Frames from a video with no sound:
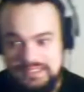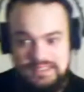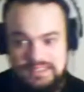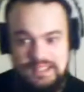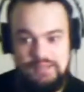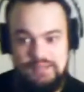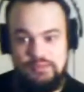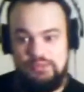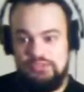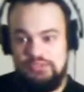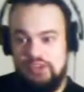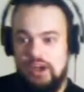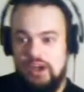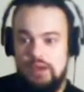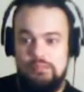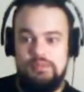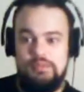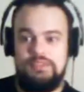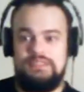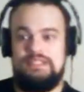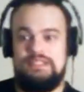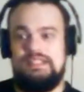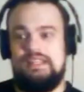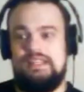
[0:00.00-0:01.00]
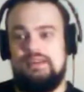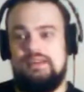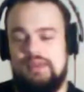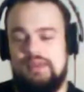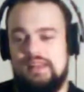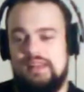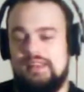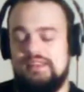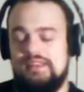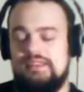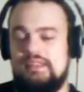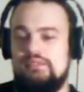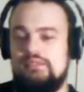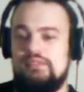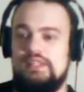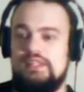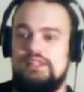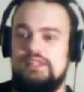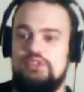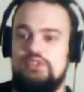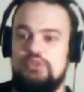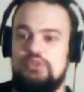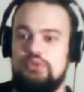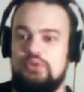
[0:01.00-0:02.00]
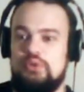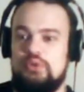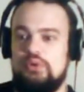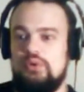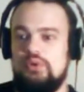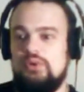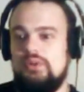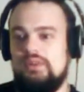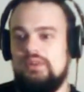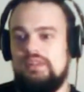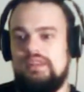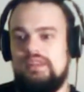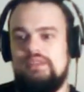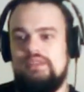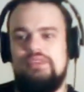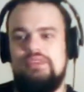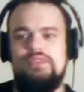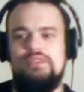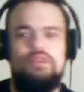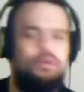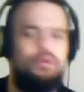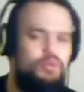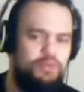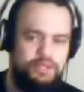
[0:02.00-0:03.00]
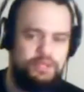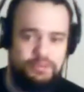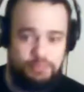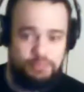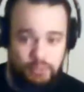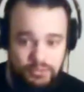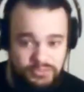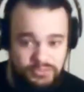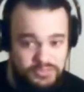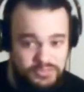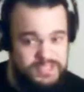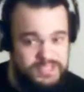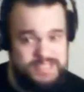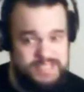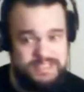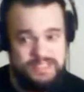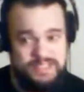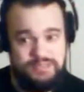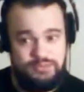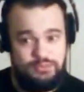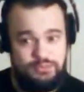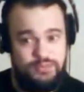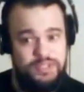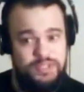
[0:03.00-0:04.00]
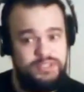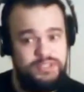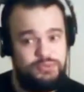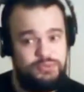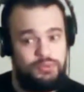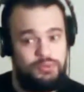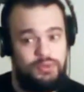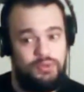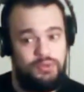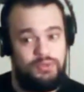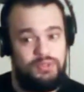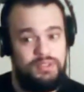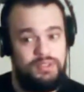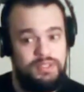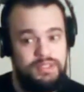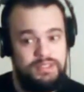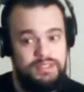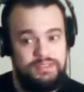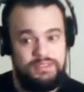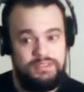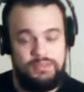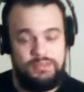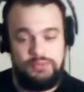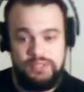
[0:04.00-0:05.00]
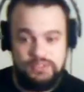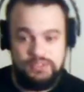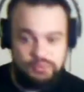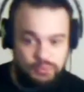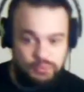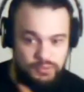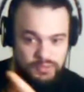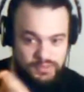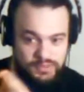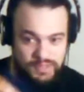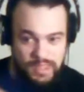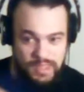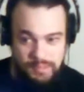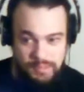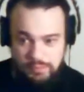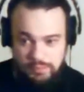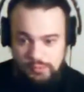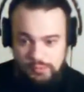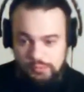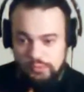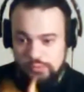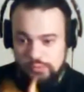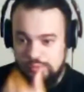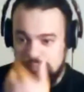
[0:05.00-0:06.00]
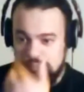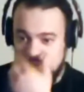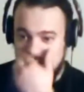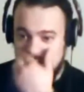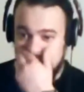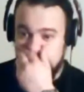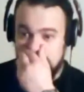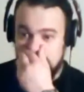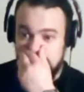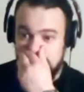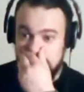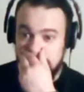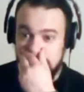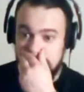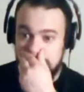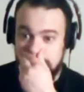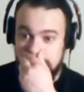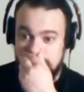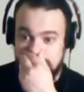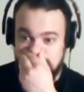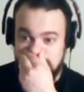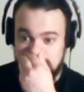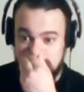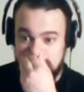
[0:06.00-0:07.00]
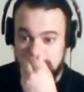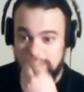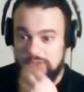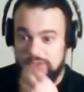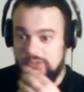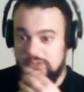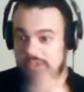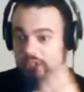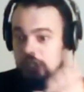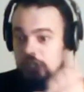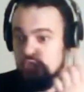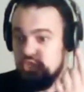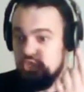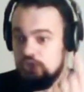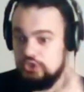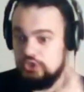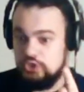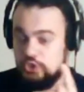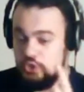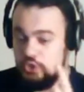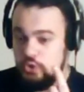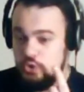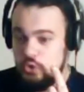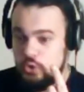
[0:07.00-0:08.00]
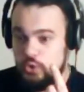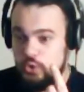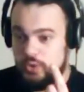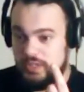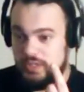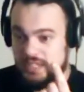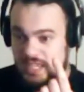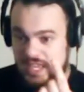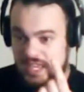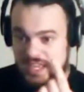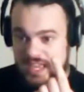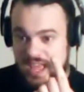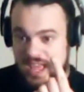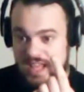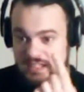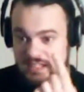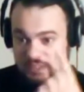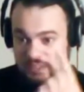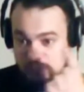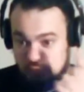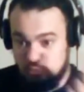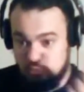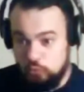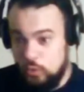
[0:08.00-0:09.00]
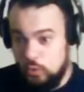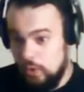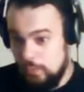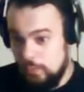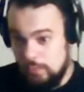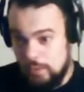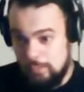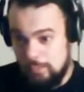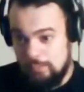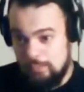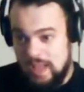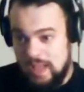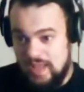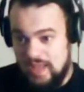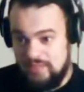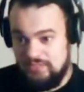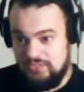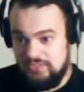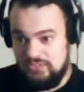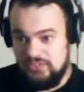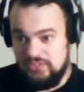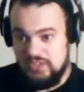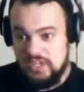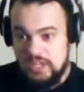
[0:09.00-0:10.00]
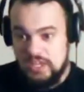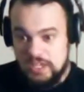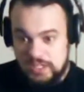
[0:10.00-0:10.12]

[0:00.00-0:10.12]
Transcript: was obviously a relatively new ghoul, even though it was a decent ritual. The ritual in April was pretty good because there were two kick-ass warm-up bands.